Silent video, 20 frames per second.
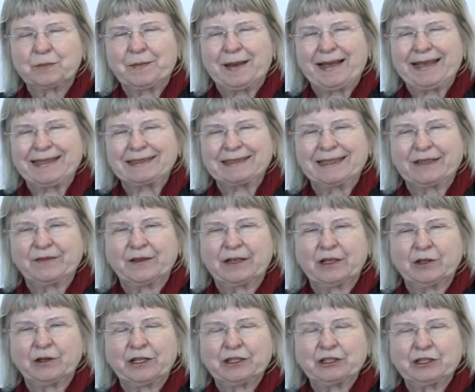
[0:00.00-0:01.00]
makes the
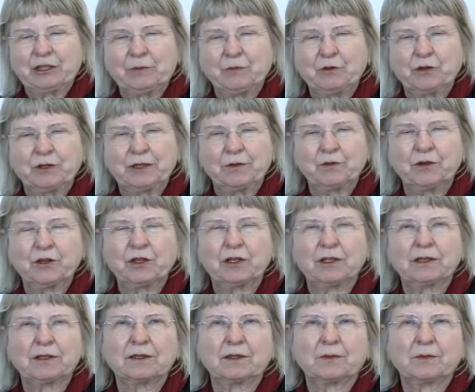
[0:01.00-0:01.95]
evaluation more difficult.